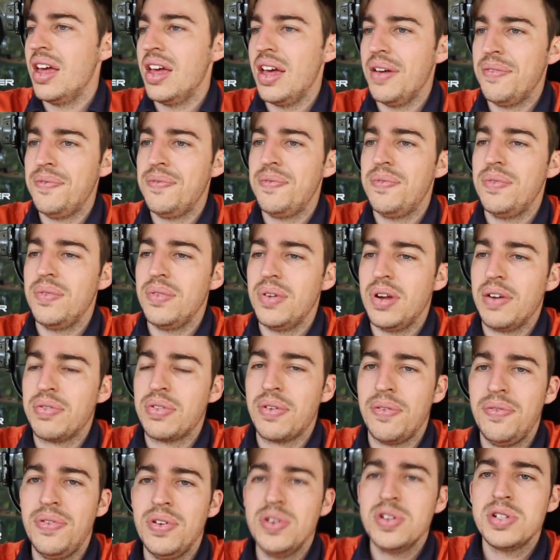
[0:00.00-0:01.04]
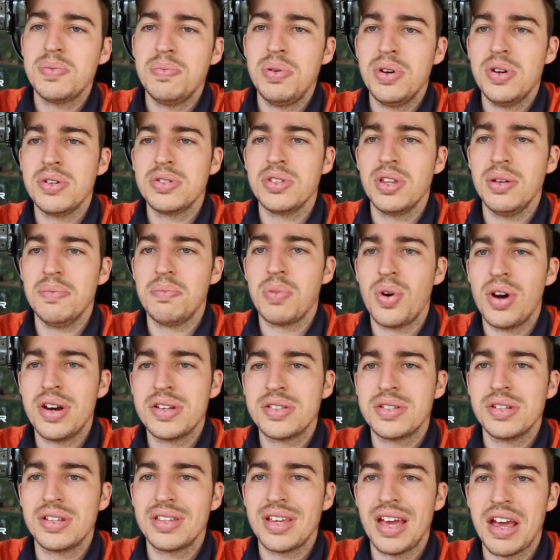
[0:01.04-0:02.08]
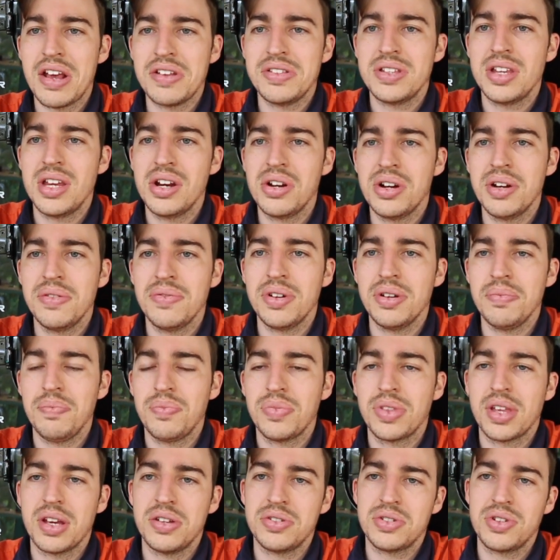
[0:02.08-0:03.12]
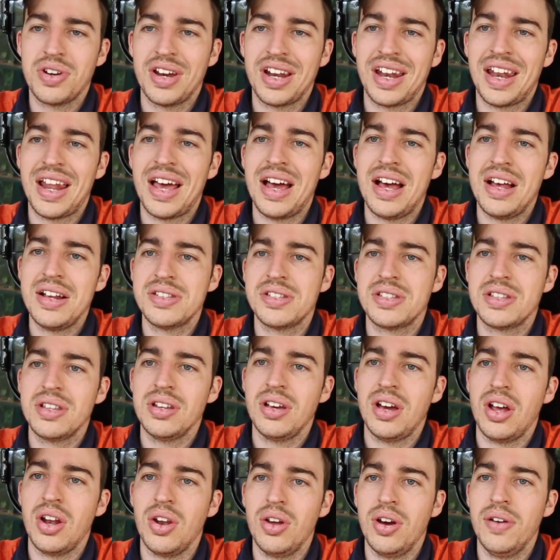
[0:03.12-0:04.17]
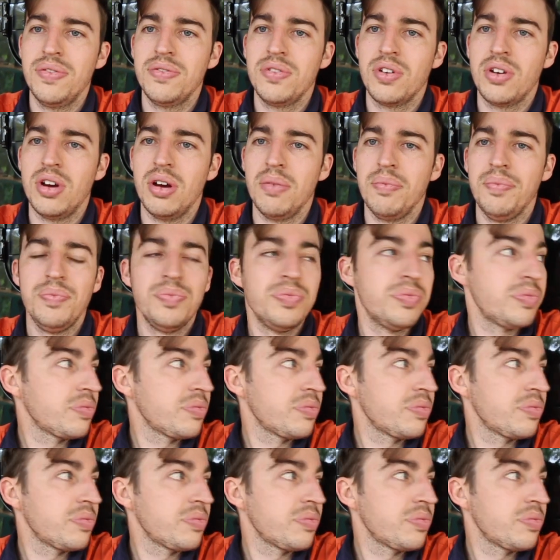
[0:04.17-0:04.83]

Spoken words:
If the first person that buys it takes care of it, it's going to last a lifetime.